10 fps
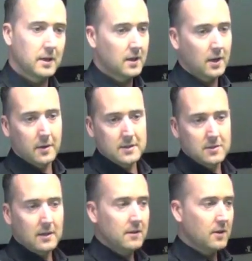it can go
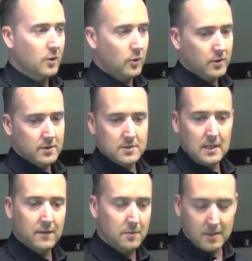into either the corners,
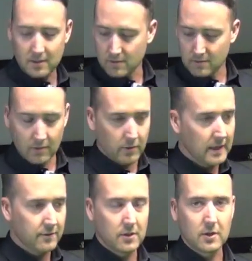either middle or
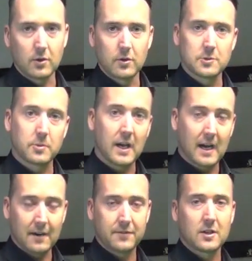either the corners, but you
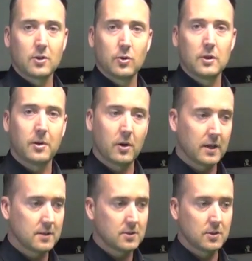have to call the
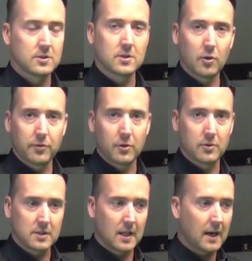pocket. So there's no
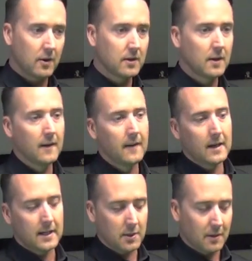flukes allowed,
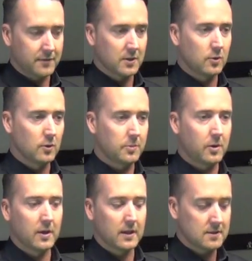and you have to call the
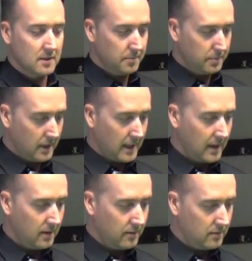pocket and
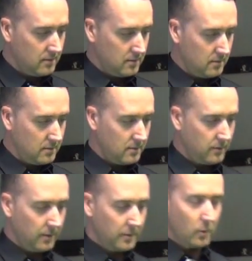play from